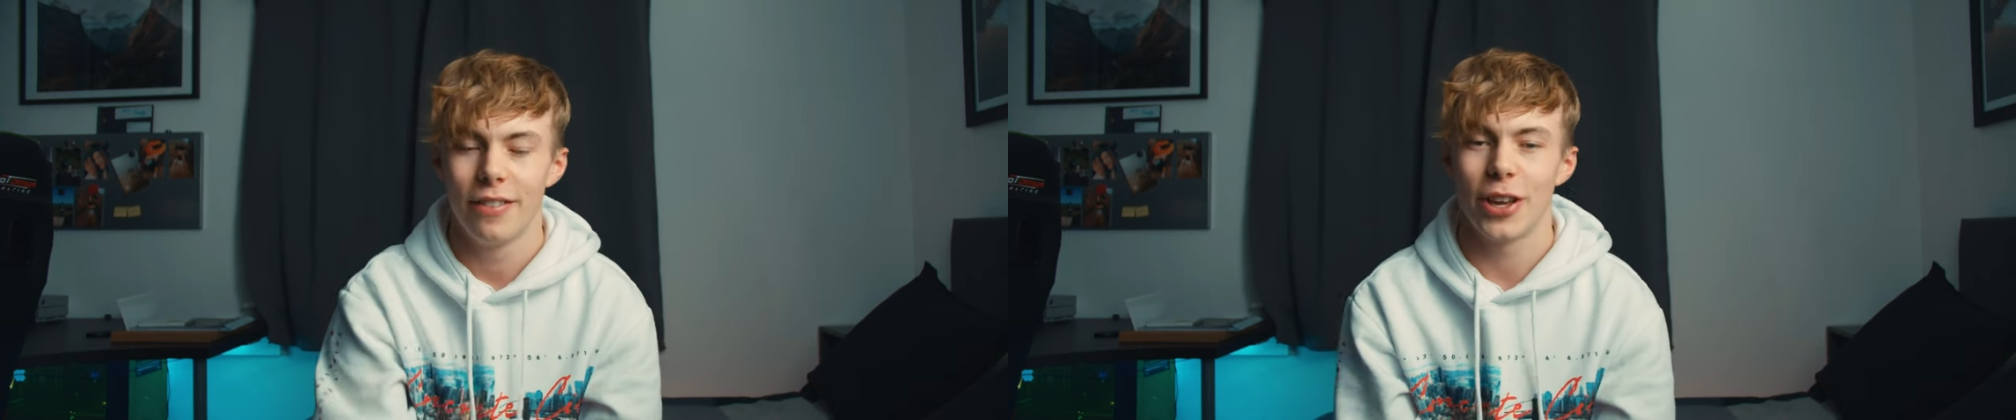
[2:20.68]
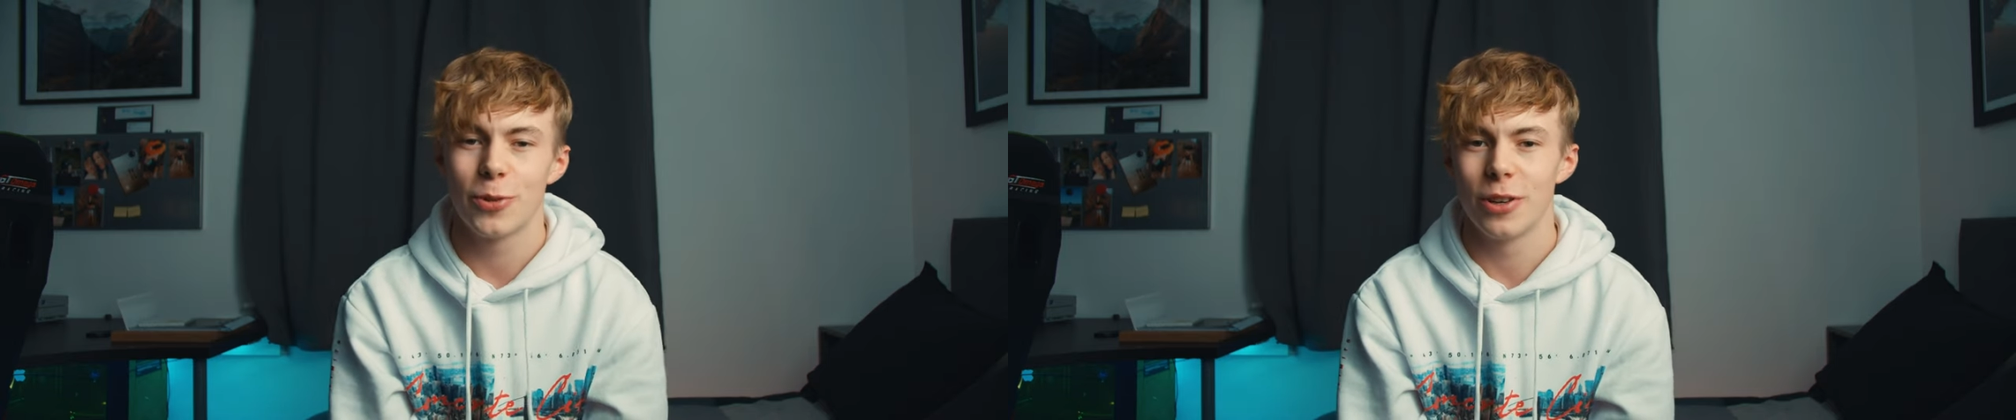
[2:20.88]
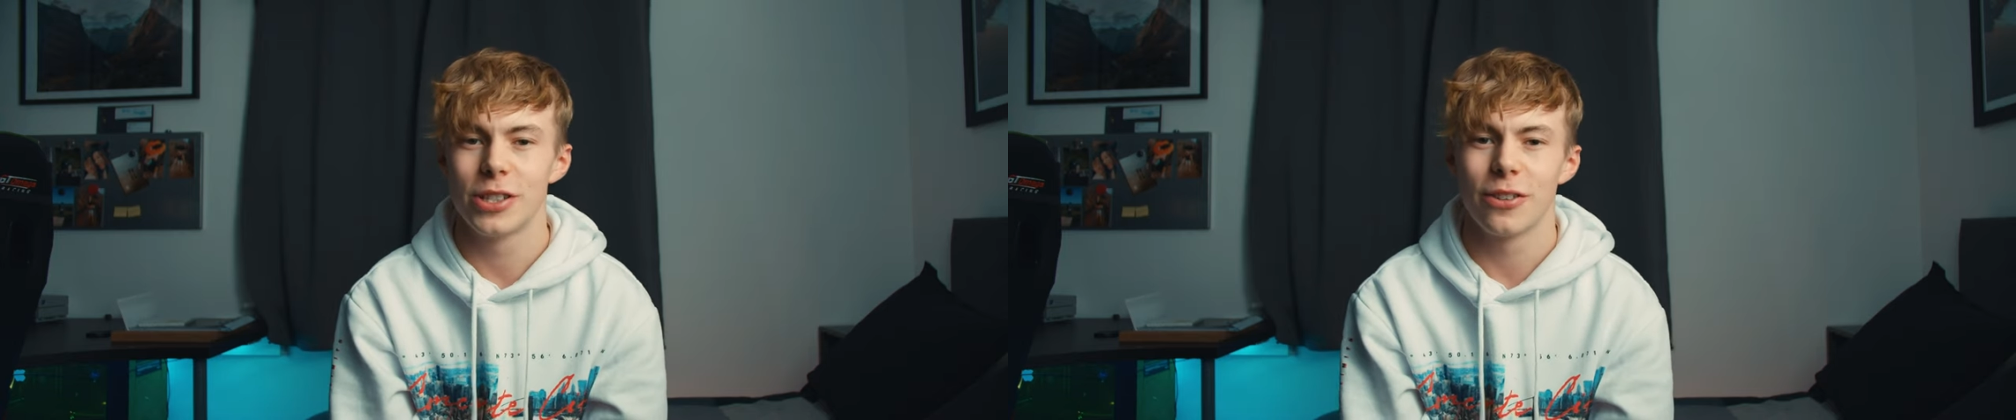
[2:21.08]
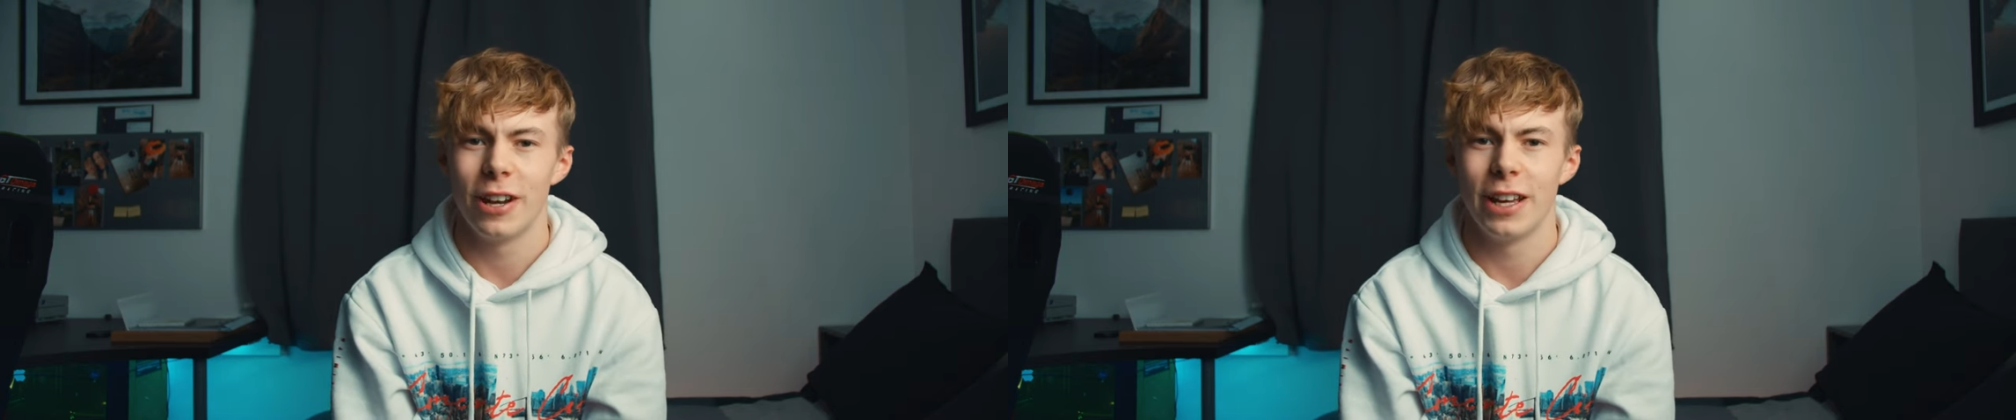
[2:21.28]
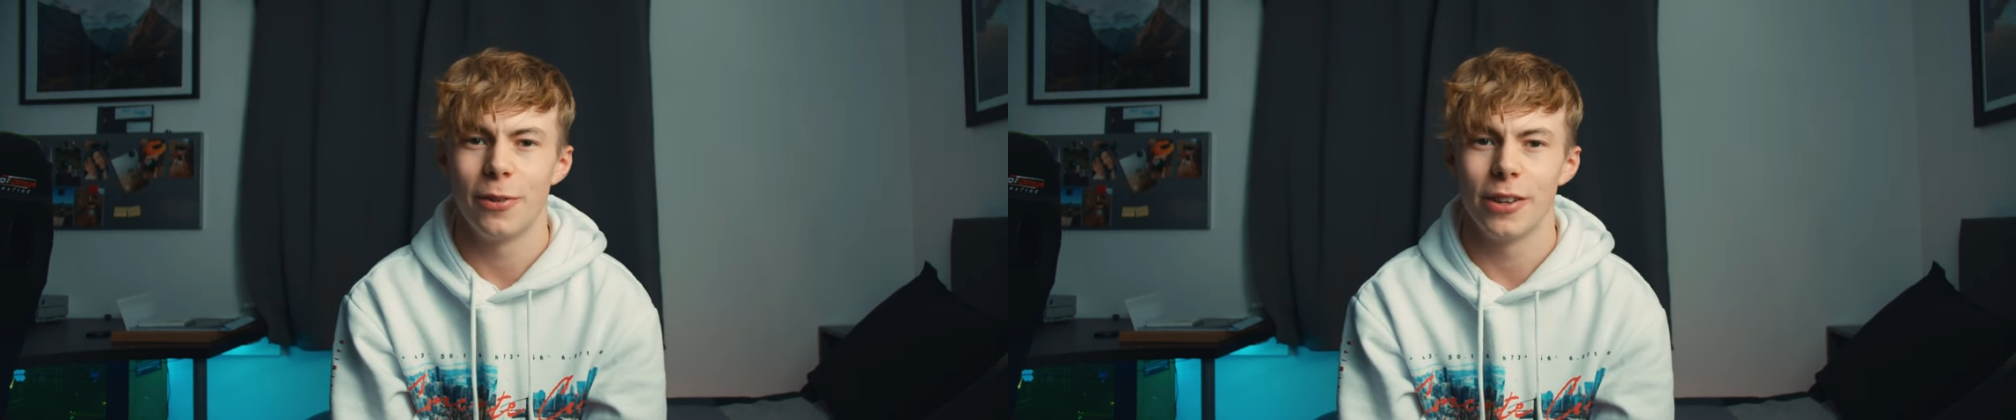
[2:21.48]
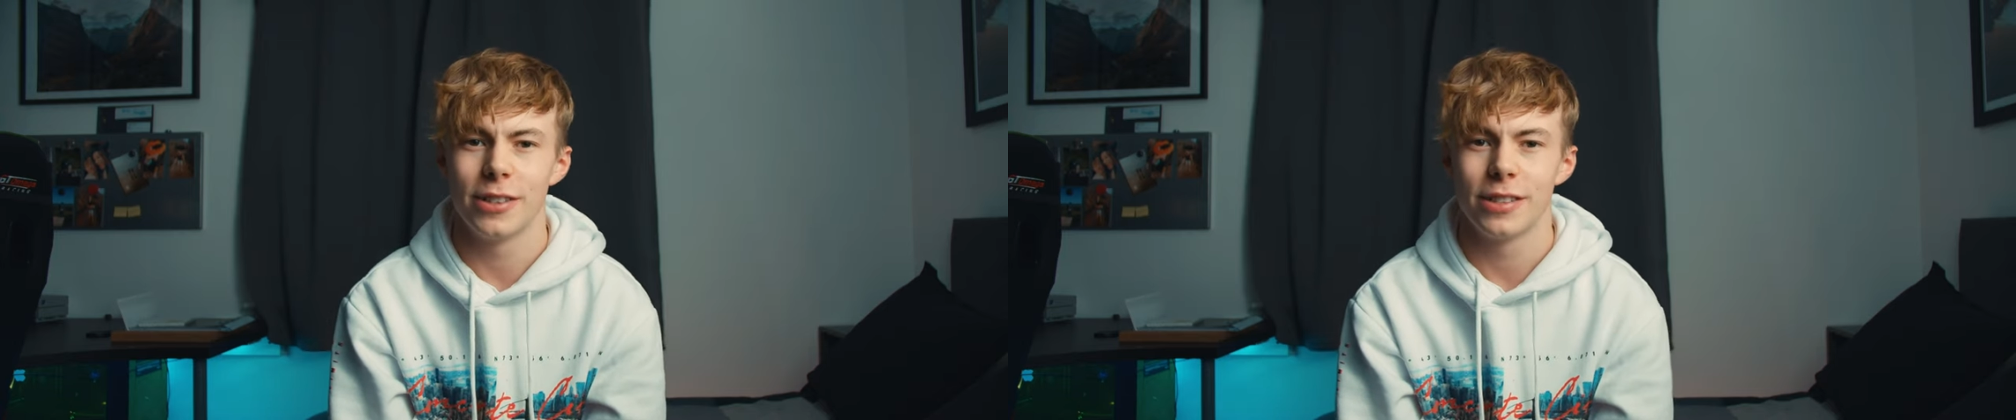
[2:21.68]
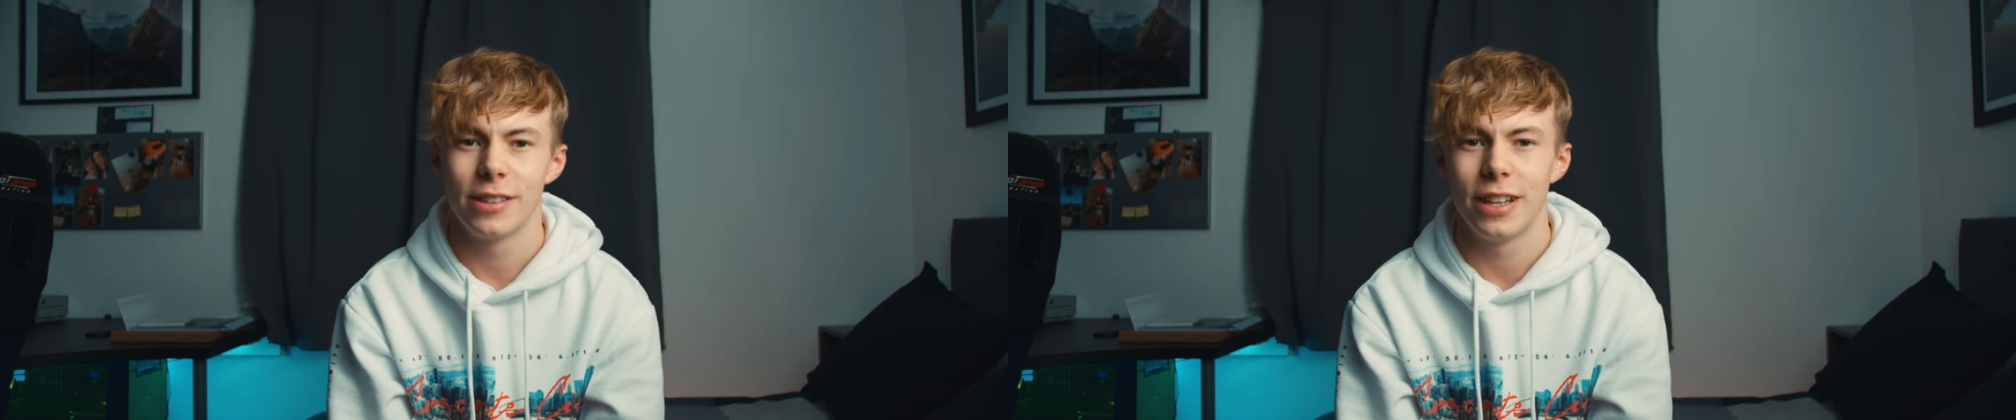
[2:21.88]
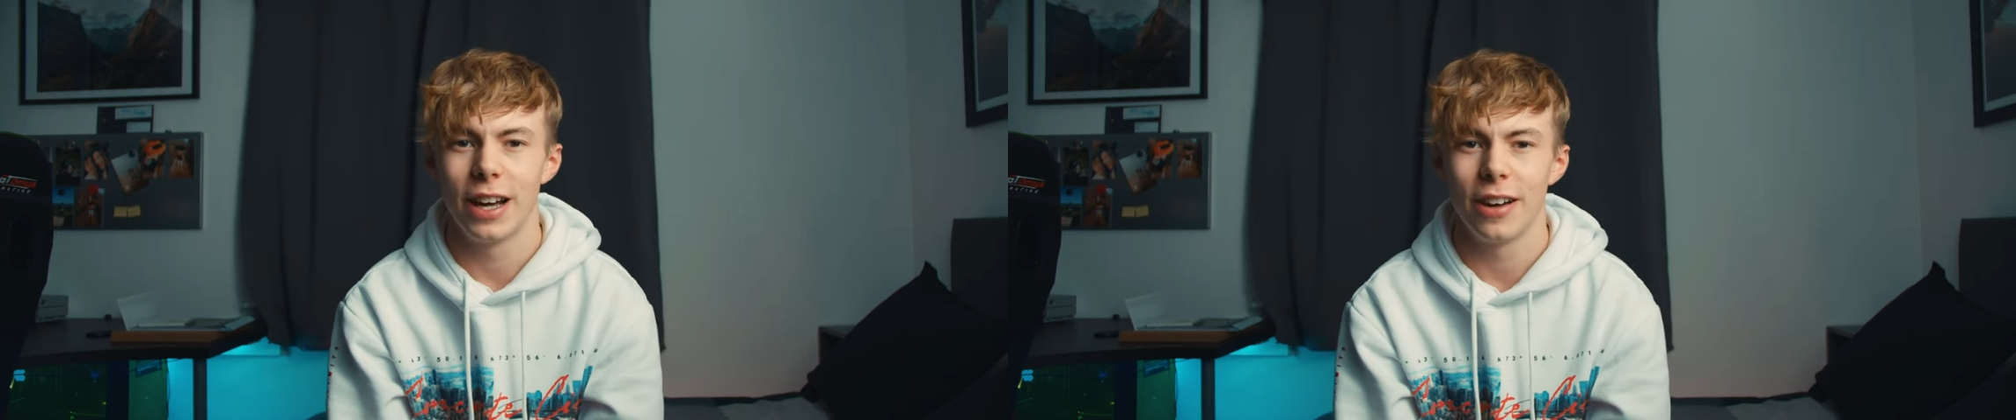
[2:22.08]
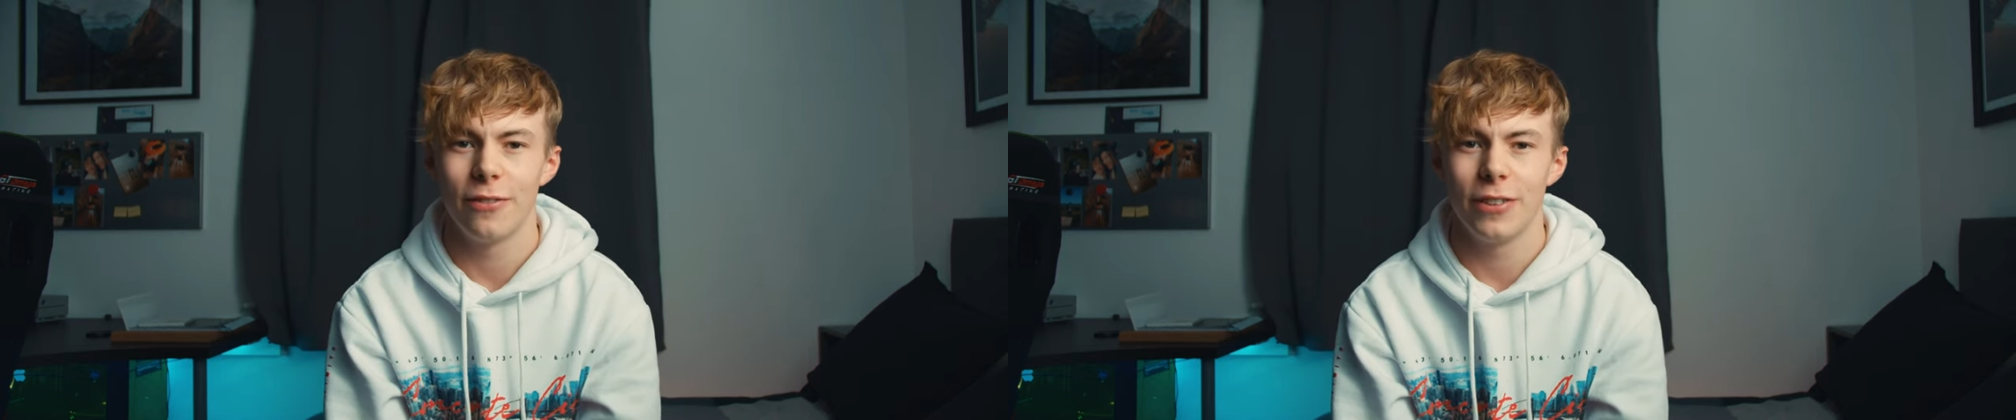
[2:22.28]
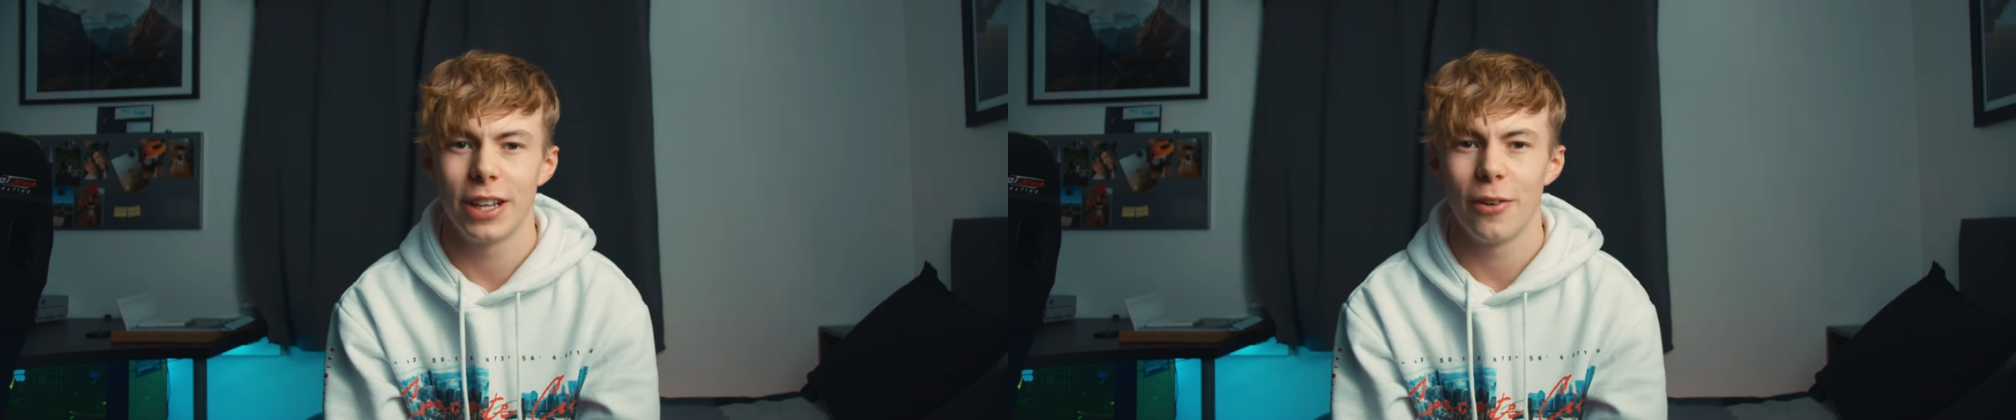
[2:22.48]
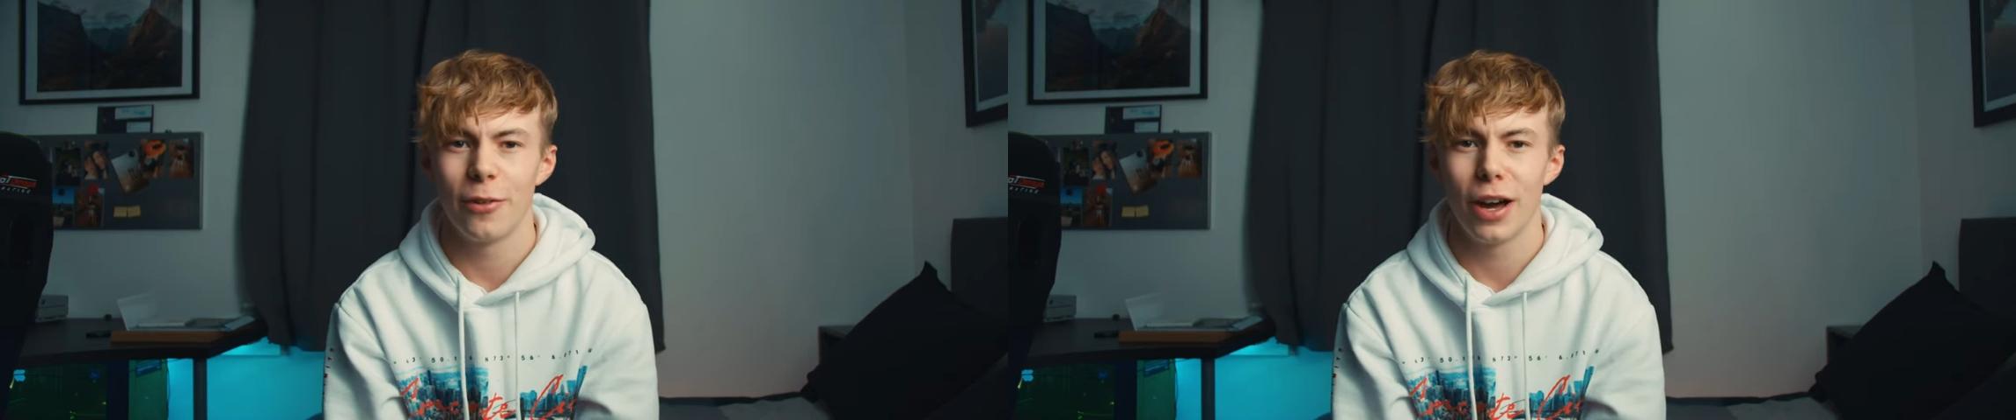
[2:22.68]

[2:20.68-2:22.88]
That's what Serenity was, that video.